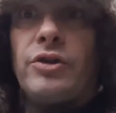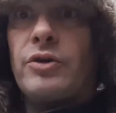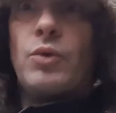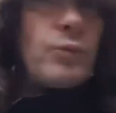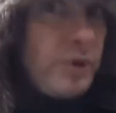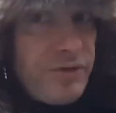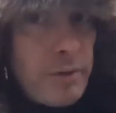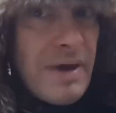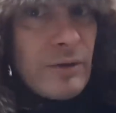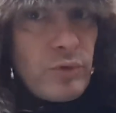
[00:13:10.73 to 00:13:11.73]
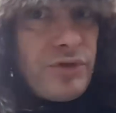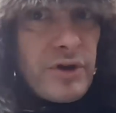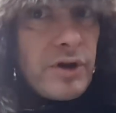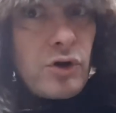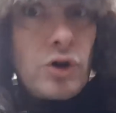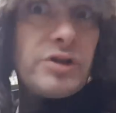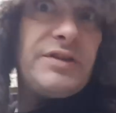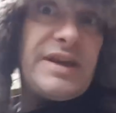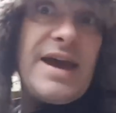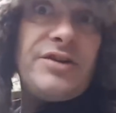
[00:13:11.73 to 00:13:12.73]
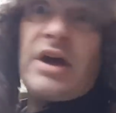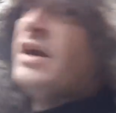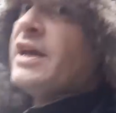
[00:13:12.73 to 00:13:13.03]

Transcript: The one with the man with the hole in the head.